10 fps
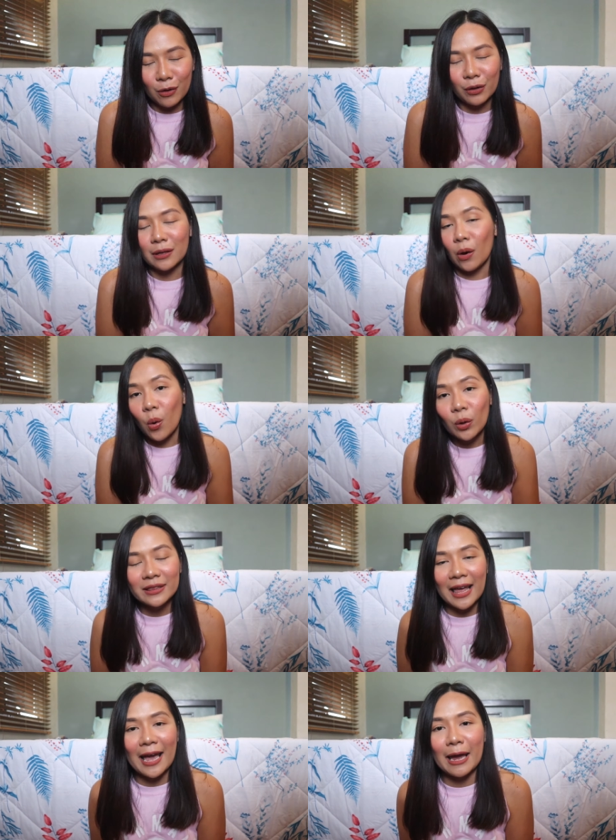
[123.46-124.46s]
ko the whole
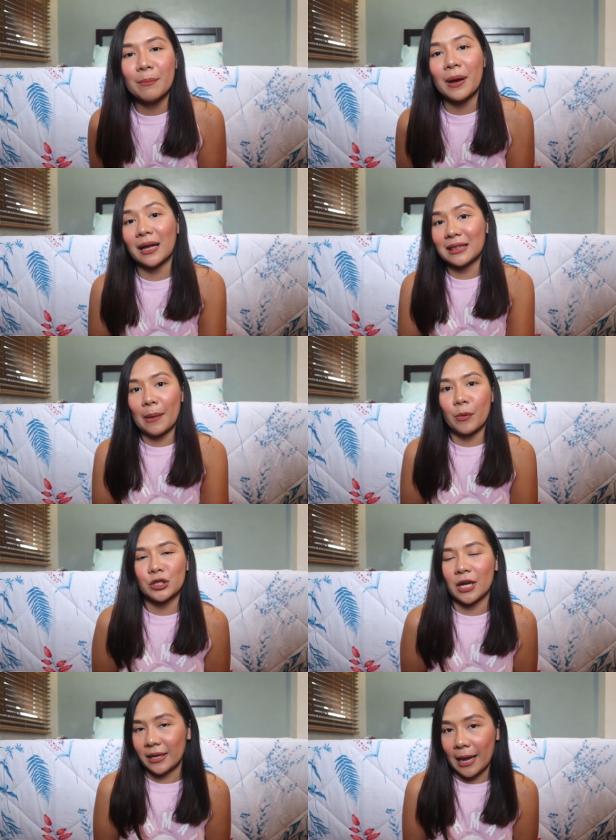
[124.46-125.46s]
time
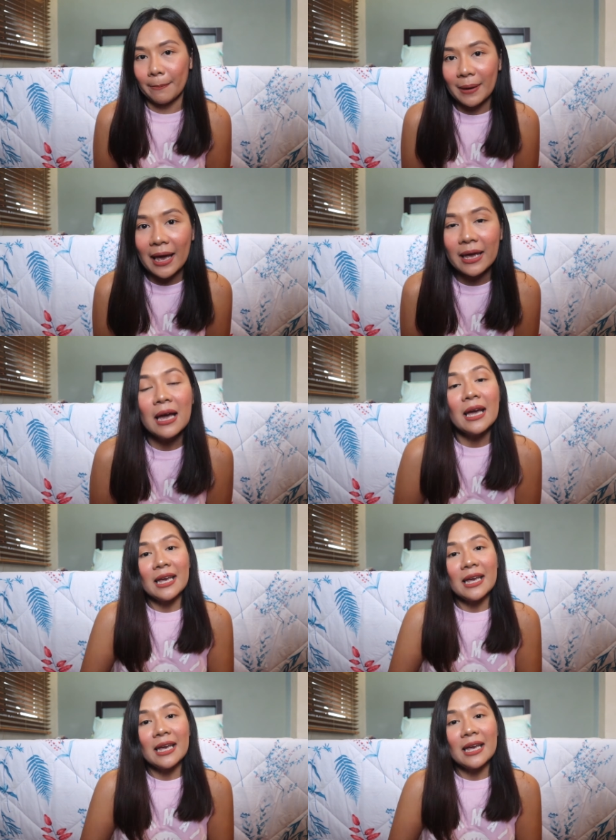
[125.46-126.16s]
pagkatapos siyang i-apply?